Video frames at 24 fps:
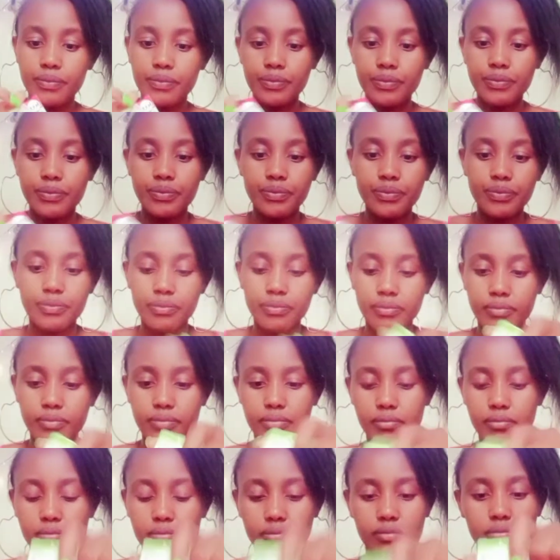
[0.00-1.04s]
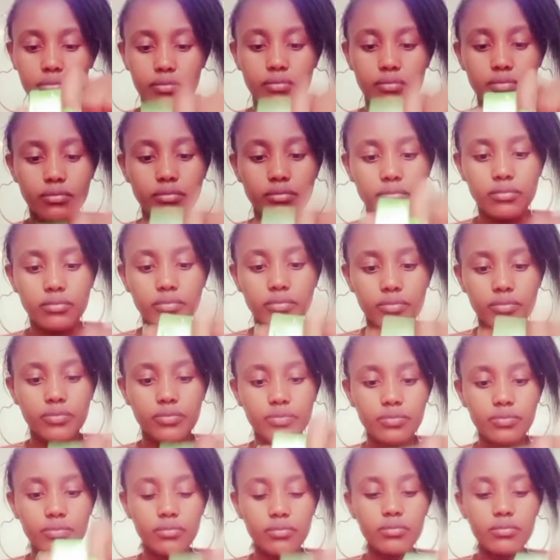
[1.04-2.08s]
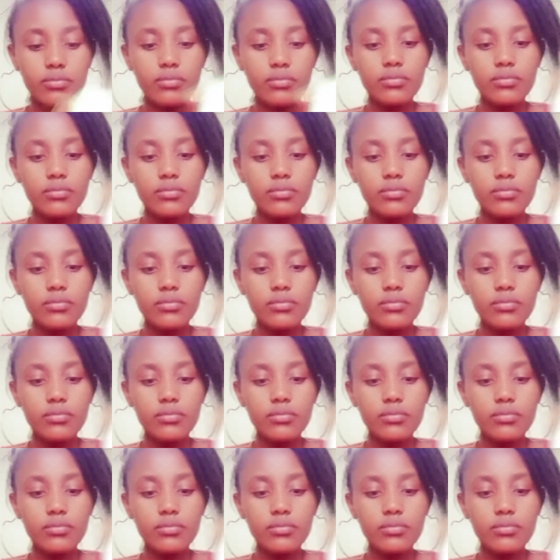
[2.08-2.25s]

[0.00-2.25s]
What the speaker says: No one is speaking in this clip.